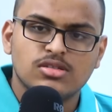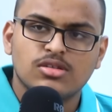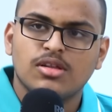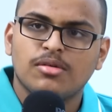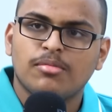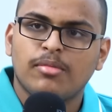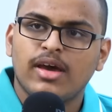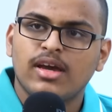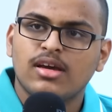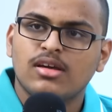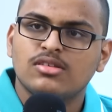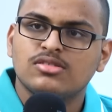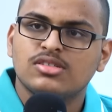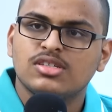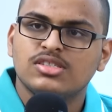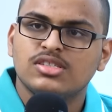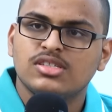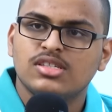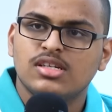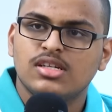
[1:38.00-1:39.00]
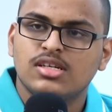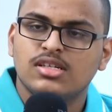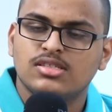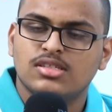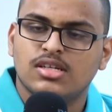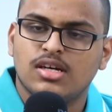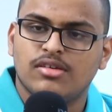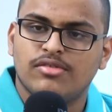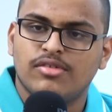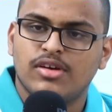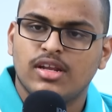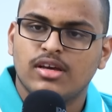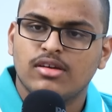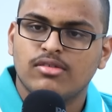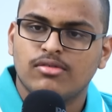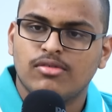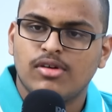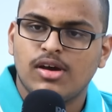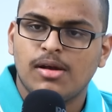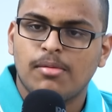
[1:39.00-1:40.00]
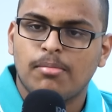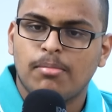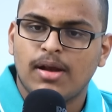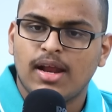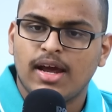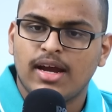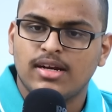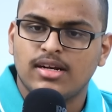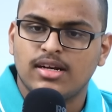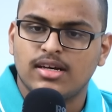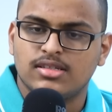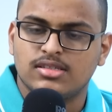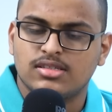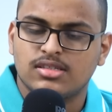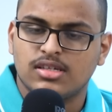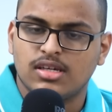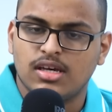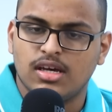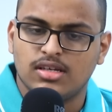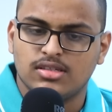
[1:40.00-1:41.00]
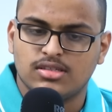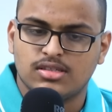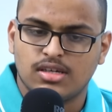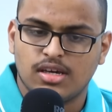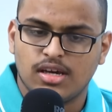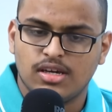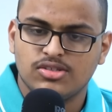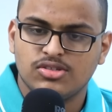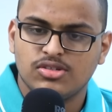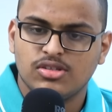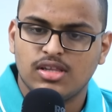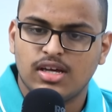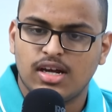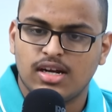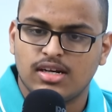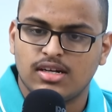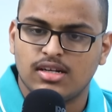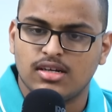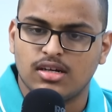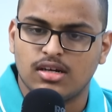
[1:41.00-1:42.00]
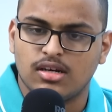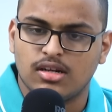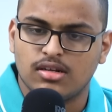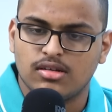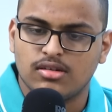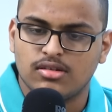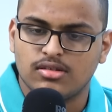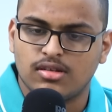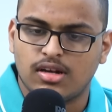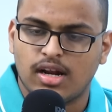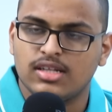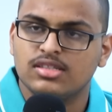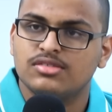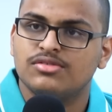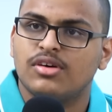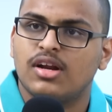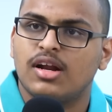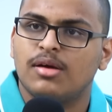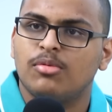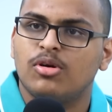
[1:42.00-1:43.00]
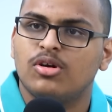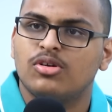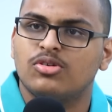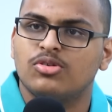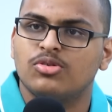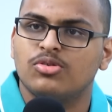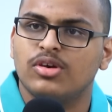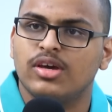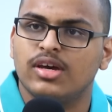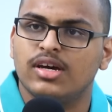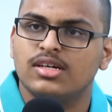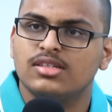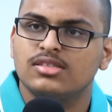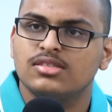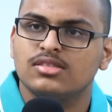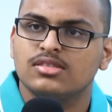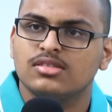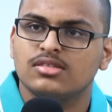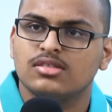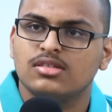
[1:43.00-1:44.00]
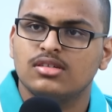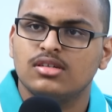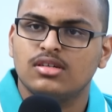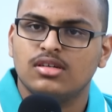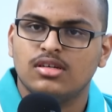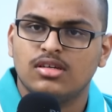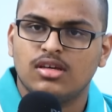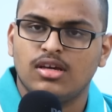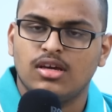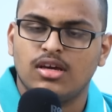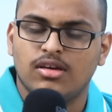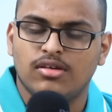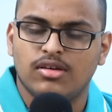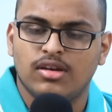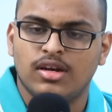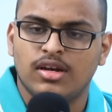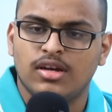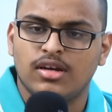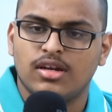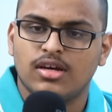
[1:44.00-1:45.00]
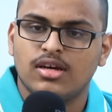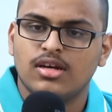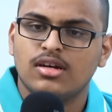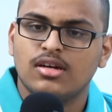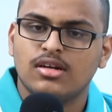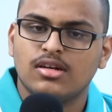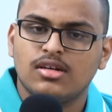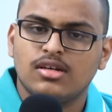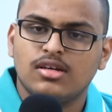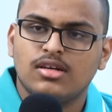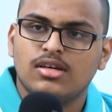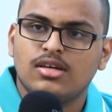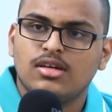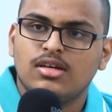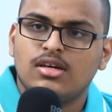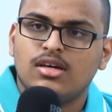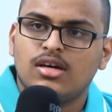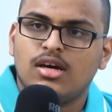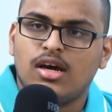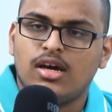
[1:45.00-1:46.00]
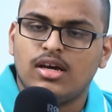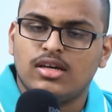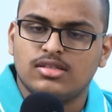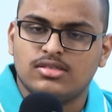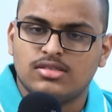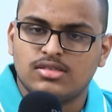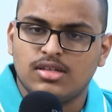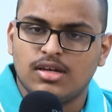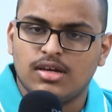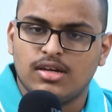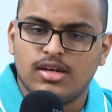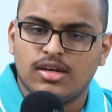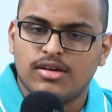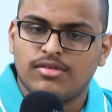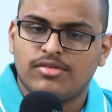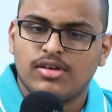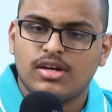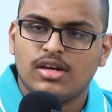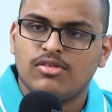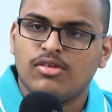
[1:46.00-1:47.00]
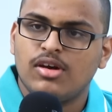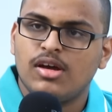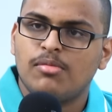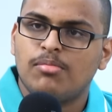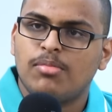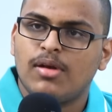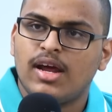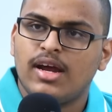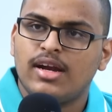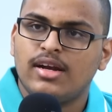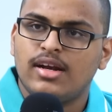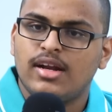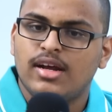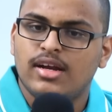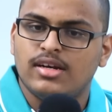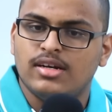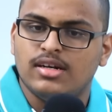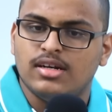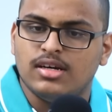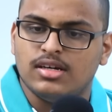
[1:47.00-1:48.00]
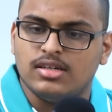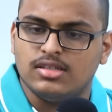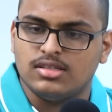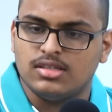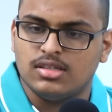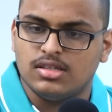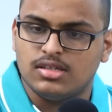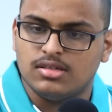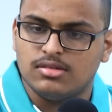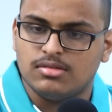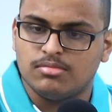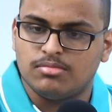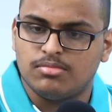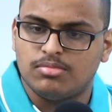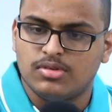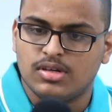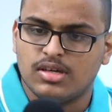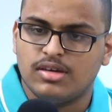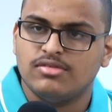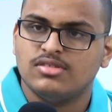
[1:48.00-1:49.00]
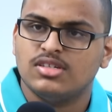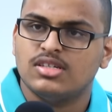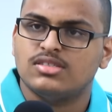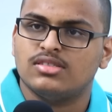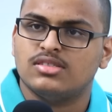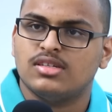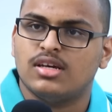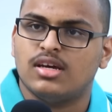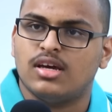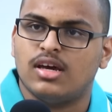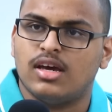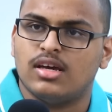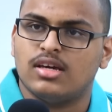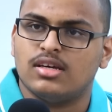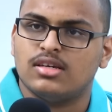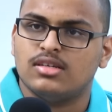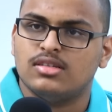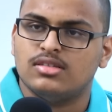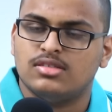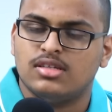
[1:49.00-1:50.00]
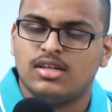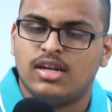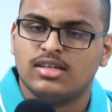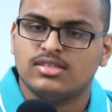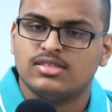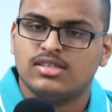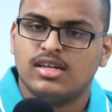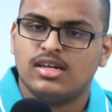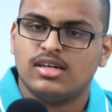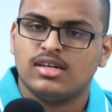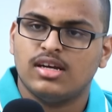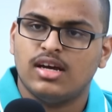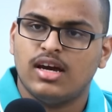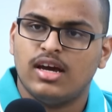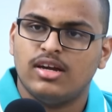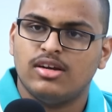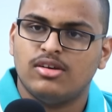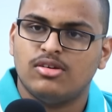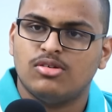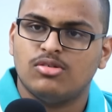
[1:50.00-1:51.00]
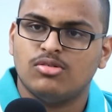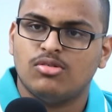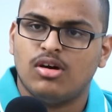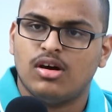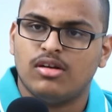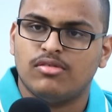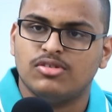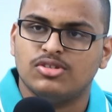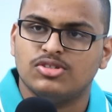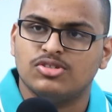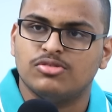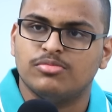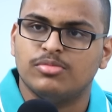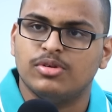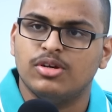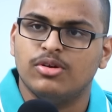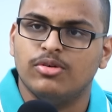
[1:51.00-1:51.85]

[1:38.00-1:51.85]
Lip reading: So the micro schedule is a very well planned schedule that runs for about 2 years in inter. It's definitely well planned and gives us it's an excellent guide to what we should be